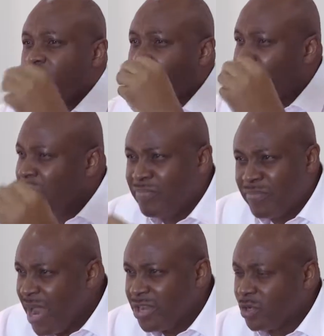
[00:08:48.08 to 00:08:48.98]
You
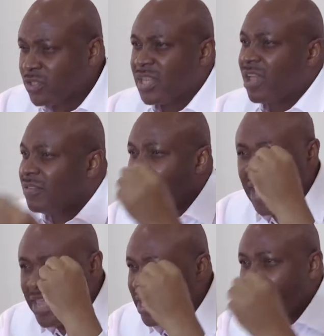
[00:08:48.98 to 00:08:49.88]
rebrand yourself
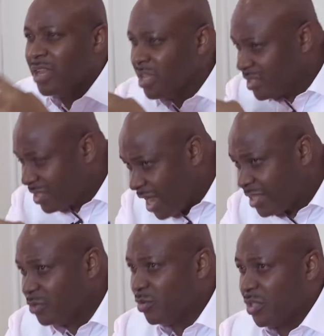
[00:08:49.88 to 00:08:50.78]
again,
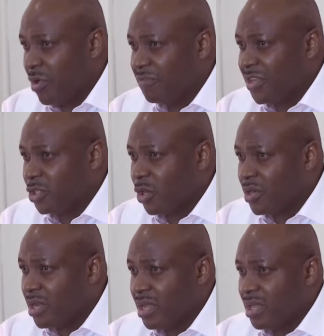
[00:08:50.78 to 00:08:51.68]
starting with your
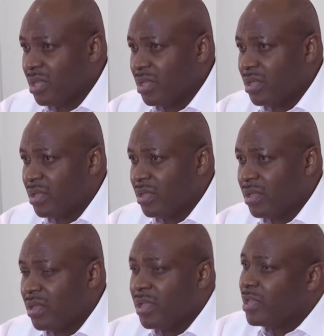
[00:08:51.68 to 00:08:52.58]
vision,
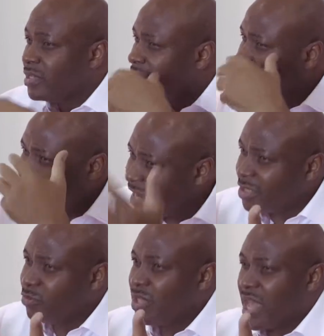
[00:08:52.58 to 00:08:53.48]

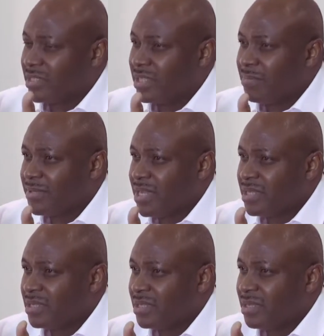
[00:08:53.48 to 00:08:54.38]
starting with
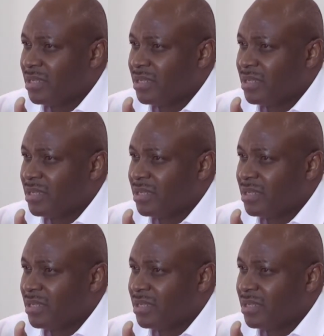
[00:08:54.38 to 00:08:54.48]
acceptance.